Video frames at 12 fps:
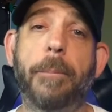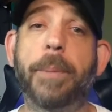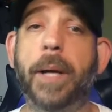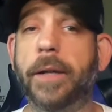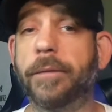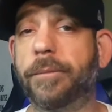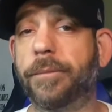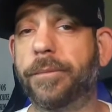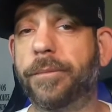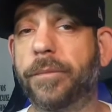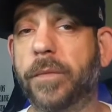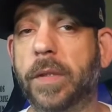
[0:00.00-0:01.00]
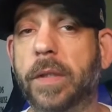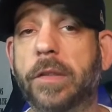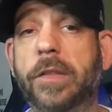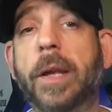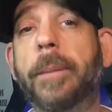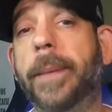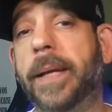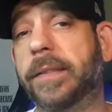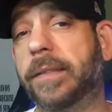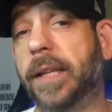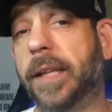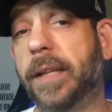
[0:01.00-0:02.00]
But some may
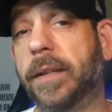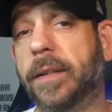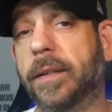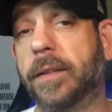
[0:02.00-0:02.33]
say